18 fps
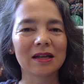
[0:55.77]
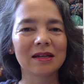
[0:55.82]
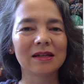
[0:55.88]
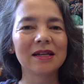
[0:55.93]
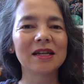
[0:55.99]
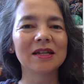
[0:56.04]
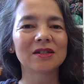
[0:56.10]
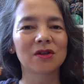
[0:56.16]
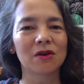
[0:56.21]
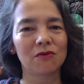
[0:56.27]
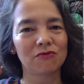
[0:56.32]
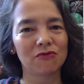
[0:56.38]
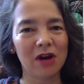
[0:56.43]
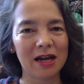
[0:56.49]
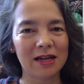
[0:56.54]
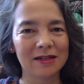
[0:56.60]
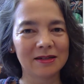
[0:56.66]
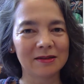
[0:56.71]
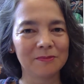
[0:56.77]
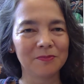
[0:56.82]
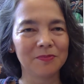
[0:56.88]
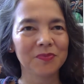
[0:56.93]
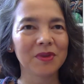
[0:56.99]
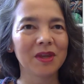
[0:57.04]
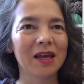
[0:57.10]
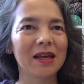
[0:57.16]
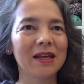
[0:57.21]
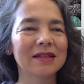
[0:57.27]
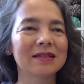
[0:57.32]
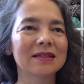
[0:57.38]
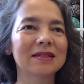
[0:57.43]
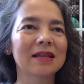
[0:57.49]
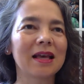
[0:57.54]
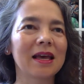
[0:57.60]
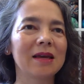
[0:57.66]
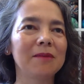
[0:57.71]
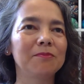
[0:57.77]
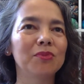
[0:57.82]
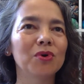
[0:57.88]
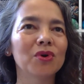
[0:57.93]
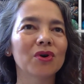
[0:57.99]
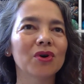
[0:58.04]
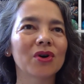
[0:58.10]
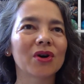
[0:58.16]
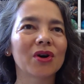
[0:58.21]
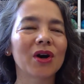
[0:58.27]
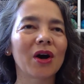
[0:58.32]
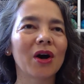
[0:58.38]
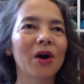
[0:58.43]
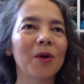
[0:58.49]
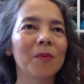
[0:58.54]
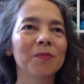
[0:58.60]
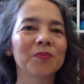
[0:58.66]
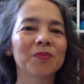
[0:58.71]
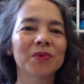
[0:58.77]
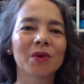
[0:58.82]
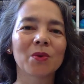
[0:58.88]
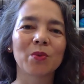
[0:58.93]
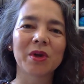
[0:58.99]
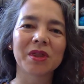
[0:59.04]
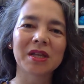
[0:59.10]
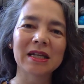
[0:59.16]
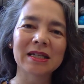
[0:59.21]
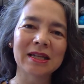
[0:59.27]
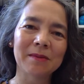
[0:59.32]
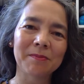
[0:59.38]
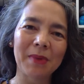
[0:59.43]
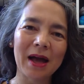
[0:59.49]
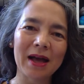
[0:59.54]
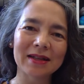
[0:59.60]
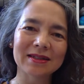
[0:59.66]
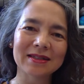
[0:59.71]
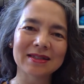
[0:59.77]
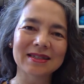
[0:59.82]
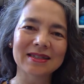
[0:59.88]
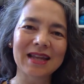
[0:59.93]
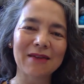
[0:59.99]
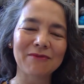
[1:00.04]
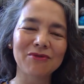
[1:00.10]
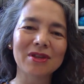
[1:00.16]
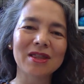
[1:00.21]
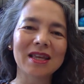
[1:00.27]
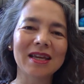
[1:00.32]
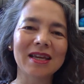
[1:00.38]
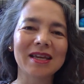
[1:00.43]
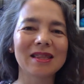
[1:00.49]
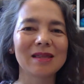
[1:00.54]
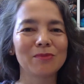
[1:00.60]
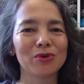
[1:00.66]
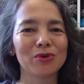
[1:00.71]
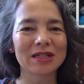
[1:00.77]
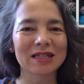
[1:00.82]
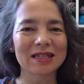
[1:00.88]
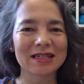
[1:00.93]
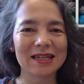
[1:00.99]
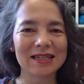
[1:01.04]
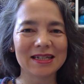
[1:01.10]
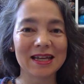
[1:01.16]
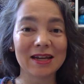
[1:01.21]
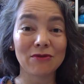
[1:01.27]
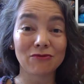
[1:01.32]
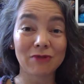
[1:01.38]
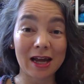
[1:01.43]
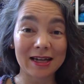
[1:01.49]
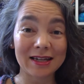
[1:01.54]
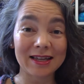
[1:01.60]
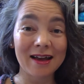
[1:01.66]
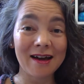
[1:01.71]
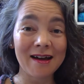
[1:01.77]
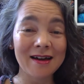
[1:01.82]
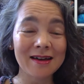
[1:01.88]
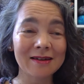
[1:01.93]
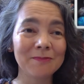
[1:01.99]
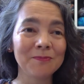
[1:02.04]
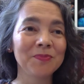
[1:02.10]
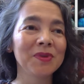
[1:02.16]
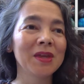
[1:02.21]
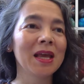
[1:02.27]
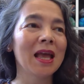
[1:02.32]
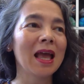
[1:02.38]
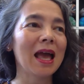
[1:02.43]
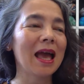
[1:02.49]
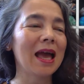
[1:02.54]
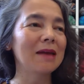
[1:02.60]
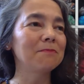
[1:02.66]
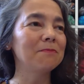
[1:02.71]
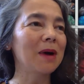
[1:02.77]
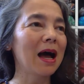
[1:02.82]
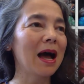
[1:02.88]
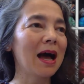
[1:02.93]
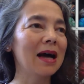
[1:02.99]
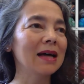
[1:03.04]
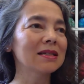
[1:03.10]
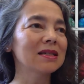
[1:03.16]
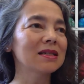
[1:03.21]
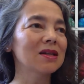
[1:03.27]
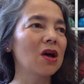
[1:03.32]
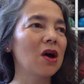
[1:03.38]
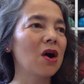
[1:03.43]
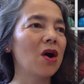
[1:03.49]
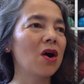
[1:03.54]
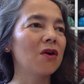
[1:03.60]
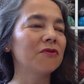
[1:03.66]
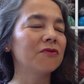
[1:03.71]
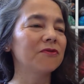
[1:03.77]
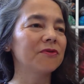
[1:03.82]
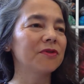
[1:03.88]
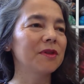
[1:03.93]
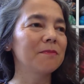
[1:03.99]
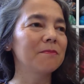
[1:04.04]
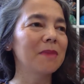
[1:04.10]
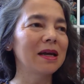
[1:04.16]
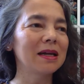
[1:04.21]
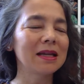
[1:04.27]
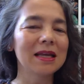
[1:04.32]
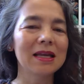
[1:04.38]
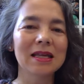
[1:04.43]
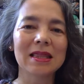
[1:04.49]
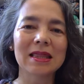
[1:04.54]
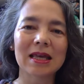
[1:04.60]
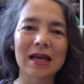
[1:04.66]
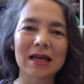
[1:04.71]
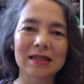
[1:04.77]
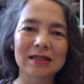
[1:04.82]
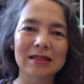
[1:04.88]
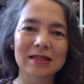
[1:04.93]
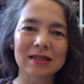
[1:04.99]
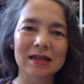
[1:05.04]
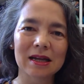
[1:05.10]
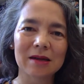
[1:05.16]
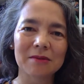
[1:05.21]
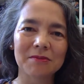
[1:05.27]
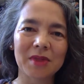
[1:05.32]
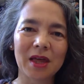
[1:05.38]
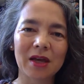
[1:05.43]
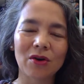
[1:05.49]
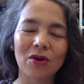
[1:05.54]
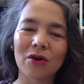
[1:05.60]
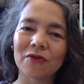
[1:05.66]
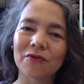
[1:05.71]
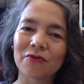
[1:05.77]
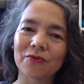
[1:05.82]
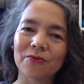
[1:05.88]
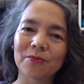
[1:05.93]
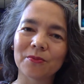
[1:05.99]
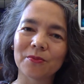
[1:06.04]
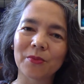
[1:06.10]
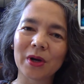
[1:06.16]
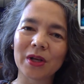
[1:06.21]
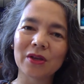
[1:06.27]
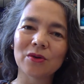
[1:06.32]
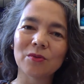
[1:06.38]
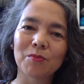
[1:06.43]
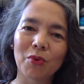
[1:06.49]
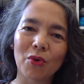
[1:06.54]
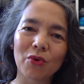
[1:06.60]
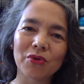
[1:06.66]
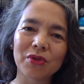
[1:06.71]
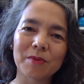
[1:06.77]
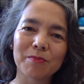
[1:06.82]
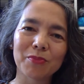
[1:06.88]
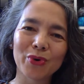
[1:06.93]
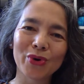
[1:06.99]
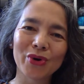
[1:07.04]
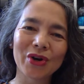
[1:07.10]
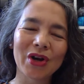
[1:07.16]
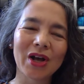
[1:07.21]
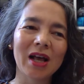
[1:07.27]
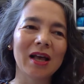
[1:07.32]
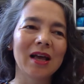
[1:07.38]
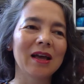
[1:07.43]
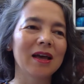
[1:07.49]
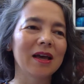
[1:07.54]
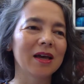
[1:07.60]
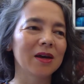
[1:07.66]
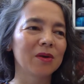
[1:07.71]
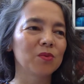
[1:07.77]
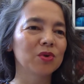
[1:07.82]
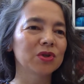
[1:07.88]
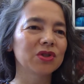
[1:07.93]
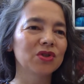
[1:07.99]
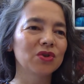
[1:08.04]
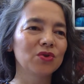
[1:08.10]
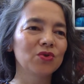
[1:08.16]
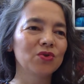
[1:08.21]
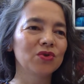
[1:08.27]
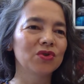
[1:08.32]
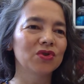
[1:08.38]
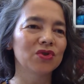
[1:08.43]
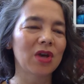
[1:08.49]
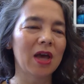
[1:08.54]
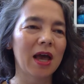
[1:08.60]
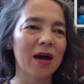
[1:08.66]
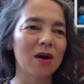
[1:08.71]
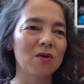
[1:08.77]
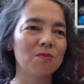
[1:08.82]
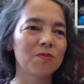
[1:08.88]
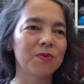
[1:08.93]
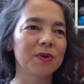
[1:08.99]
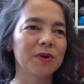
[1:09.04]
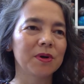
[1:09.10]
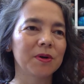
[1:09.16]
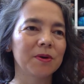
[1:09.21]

Knit Red. It's a book with knitting patterns, and everything in the is knit in red yarn, and part of the money that they got when you bought the book was used to help